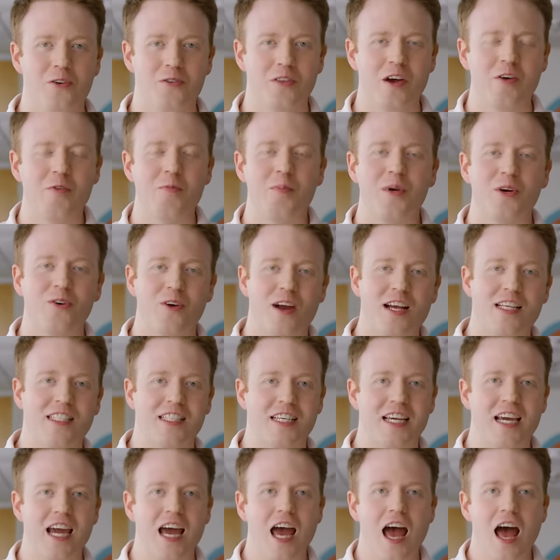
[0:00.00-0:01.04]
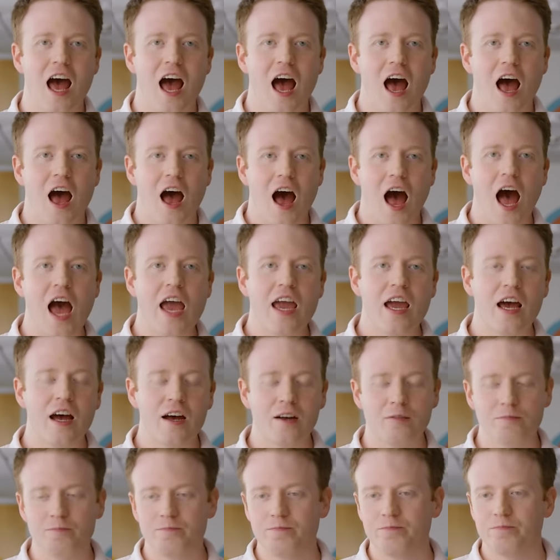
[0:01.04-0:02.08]
That would be crazy. I
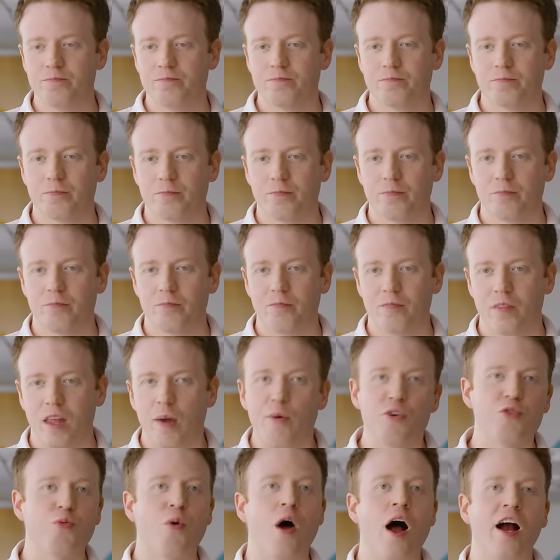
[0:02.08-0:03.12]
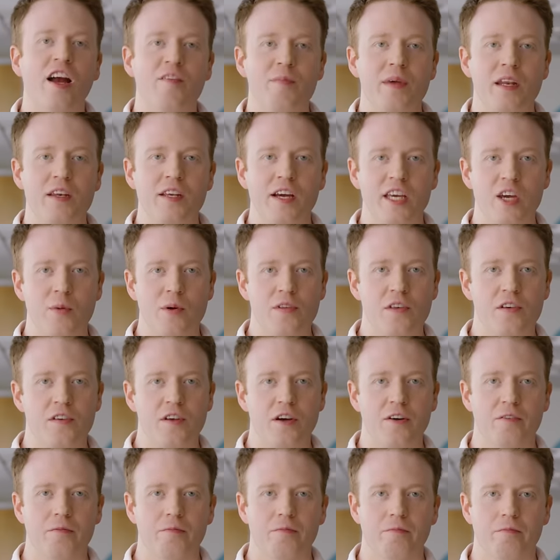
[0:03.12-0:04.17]
um, it was wrong of me to tell you what to do.
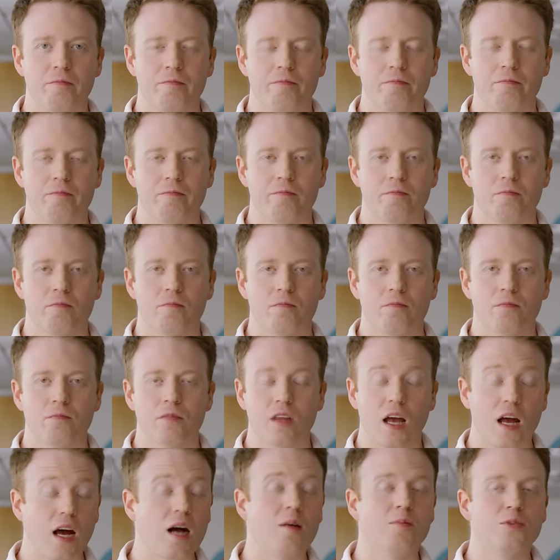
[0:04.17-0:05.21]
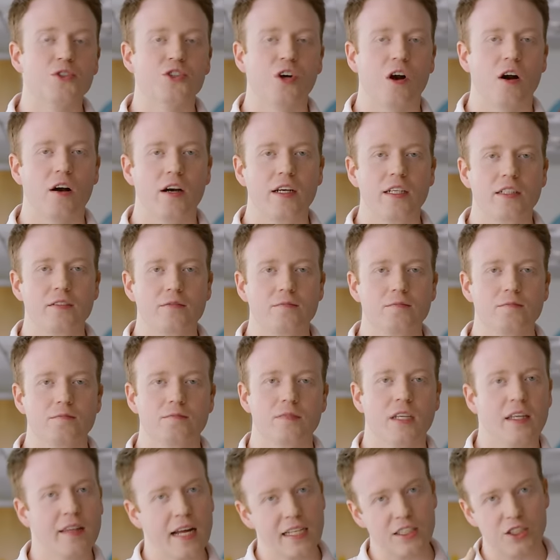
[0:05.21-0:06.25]
I'm sorry,
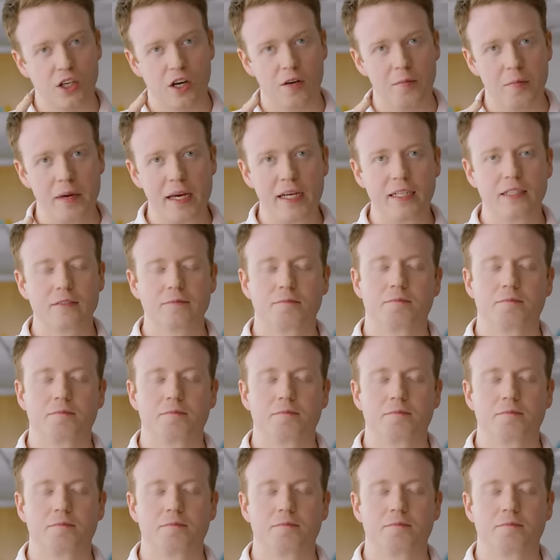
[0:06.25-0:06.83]
and that's on me.